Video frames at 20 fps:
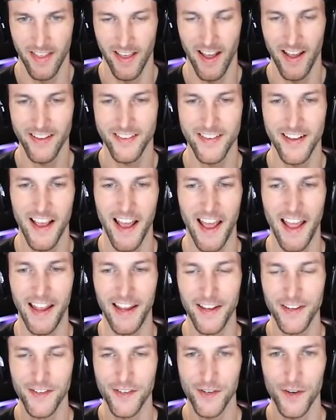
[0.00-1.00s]
That's
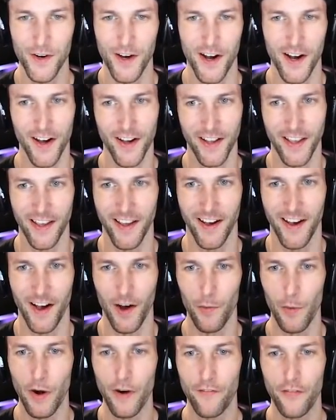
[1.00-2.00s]
Angel Huggy, huh?
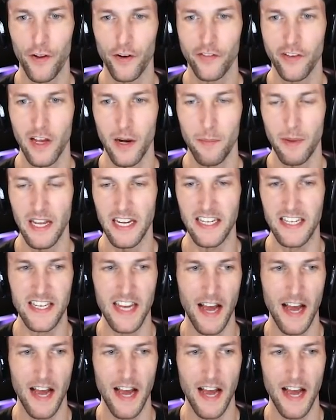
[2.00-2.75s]
I wonder if there's going to be a